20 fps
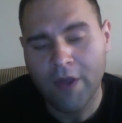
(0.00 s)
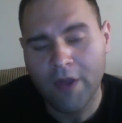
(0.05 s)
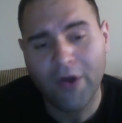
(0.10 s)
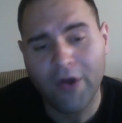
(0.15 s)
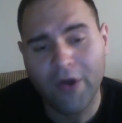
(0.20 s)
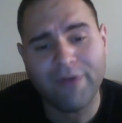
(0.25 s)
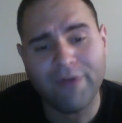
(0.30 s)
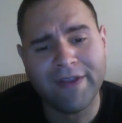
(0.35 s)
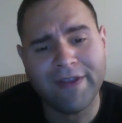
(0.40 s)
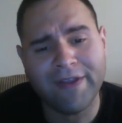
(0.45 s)

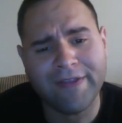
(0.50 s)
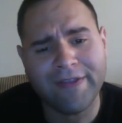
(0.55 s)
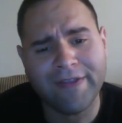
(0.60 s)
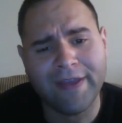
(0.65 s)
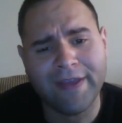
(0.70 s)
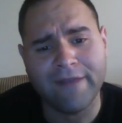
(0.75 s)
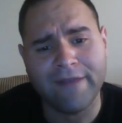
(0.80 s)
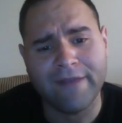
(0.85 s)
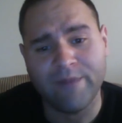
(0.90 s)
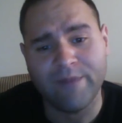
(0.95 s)
I really
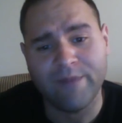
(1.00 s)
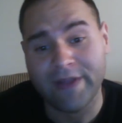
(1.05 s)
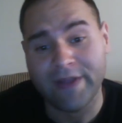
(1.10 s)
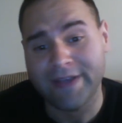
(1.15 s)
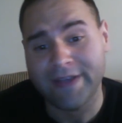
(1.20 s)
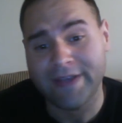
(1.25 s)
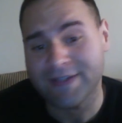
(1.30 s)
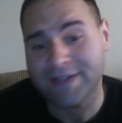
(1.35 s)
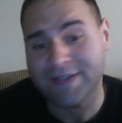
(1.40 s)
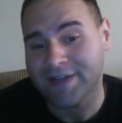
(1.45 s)
think if
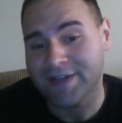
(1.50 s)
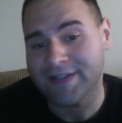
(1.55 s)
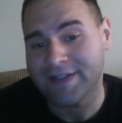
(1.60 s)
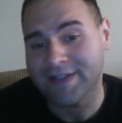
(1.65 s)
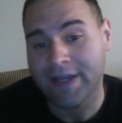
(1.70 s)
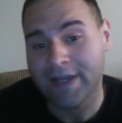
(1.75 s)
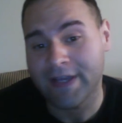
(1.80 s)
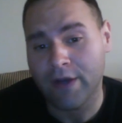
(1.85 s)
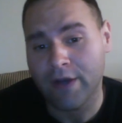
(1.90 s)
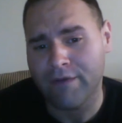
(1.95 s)
Billy is going
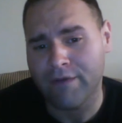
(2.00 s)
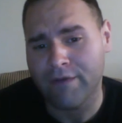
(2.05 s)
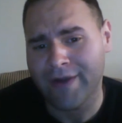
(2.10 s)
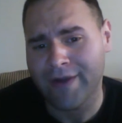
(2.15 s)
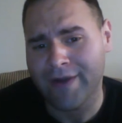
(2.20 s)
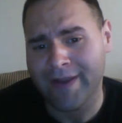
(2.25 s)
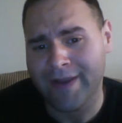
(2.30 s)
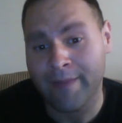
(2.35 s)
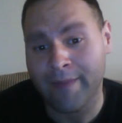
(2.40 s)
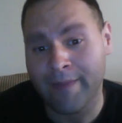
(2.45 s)
to take
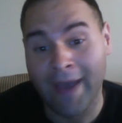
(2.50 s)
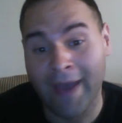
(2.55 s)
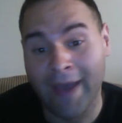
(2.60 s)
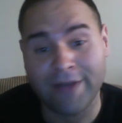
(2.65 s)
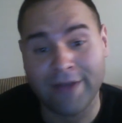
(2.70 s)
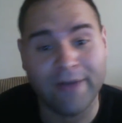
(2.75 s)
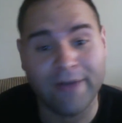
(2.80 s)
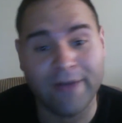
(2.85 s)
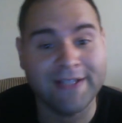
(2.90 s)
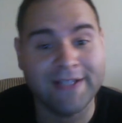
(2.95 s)
over on
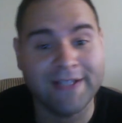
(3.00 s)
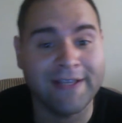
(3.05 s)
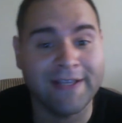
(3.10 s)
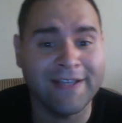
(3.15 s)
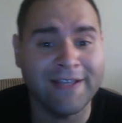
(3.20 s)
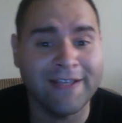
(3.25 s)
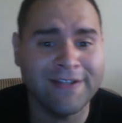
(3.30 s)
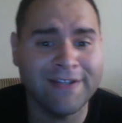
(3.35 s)
Impact Wrestling,